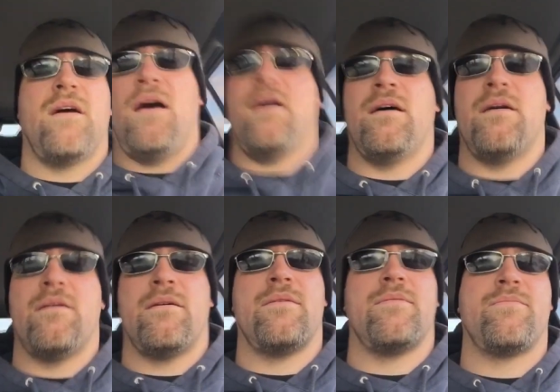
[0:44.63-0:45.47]
Uh,
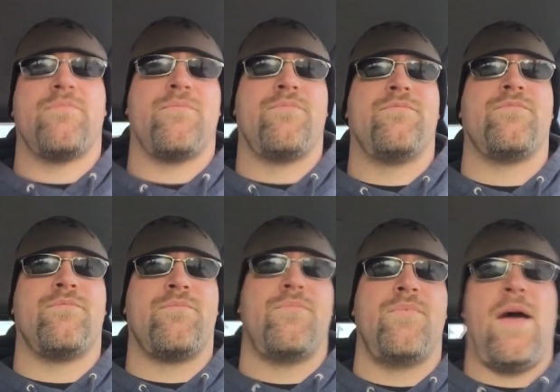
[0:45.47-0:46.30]

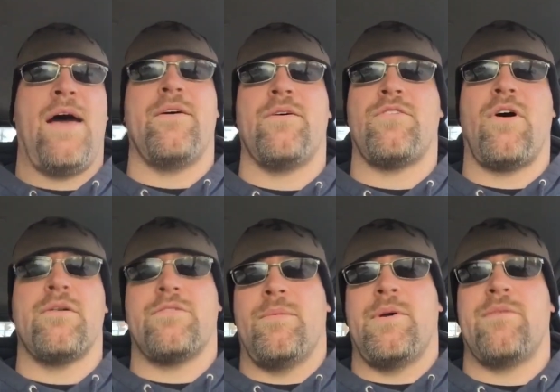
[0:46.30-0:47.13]
how they were
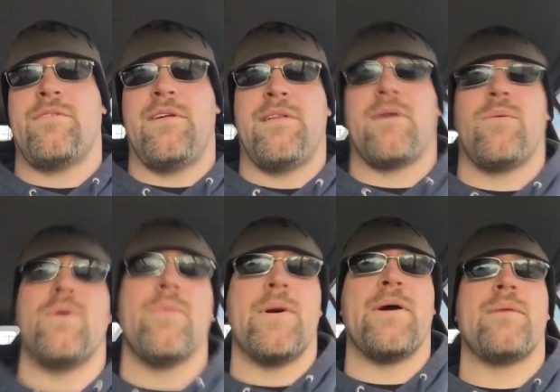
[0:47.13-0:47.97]
talking to me, it sounded like a
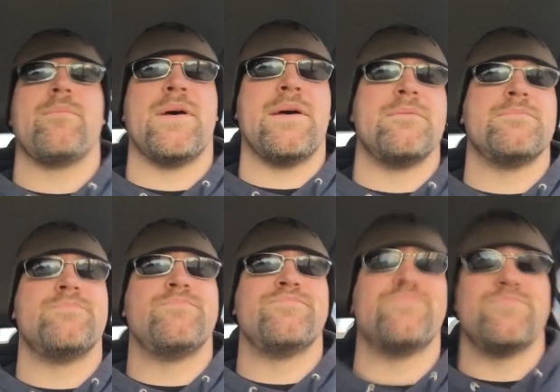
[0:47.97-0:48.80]
wheel bearing, but
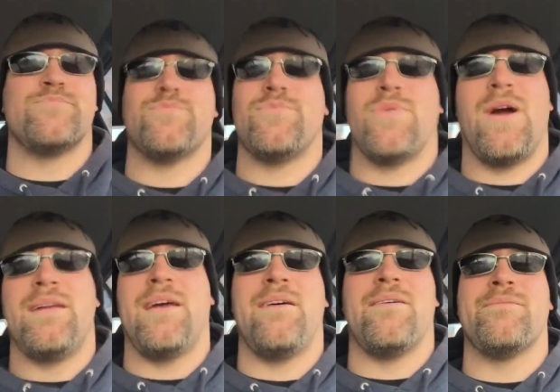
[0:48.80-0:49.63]
right
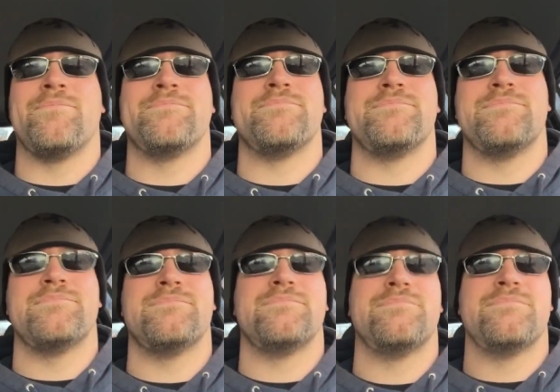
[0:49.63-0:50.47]
now
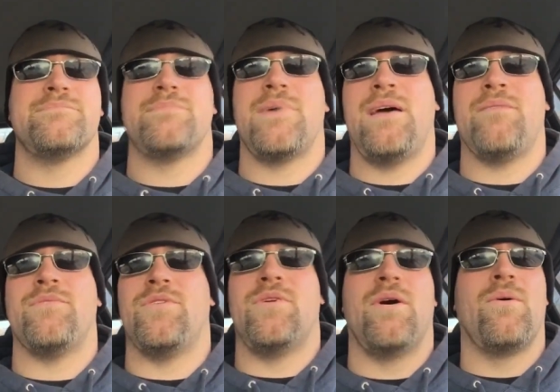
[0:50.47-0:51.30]
I have
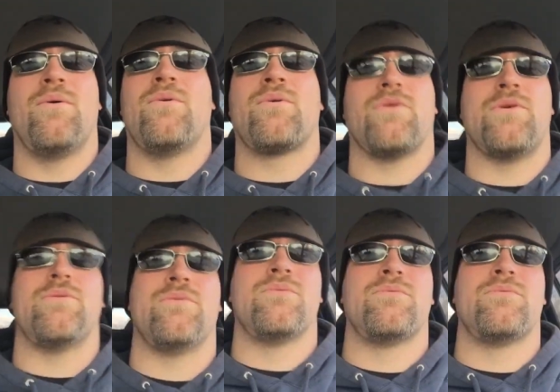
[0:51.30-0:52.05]
no clue.